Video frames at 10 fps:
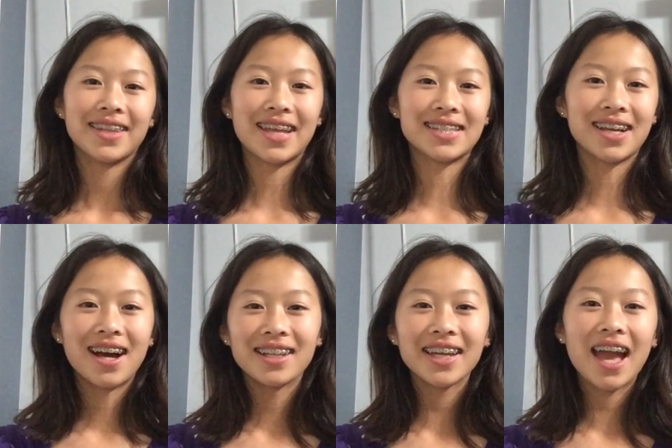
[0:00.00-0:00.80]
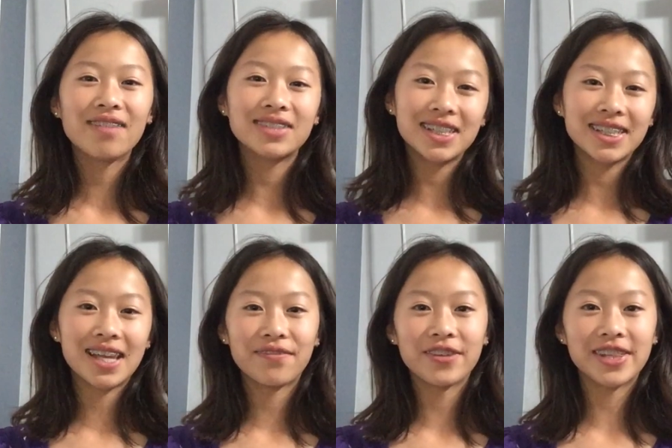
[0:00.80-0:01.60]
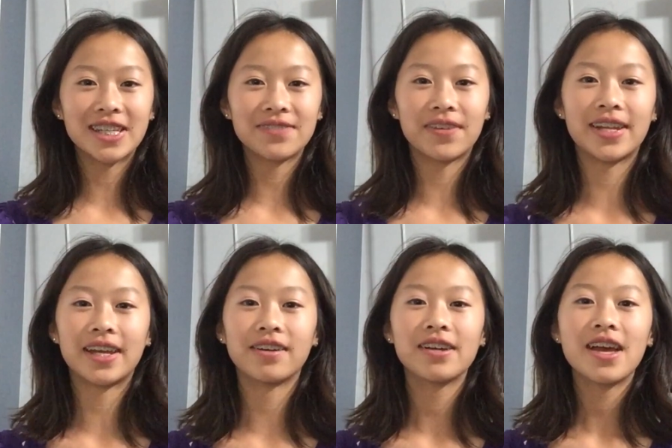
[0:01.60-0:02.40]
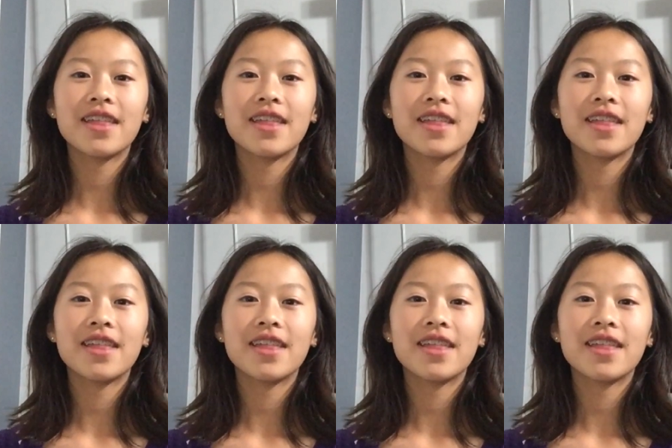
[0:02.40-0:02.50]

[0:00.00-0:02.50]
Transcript: That's all I have to say for this video.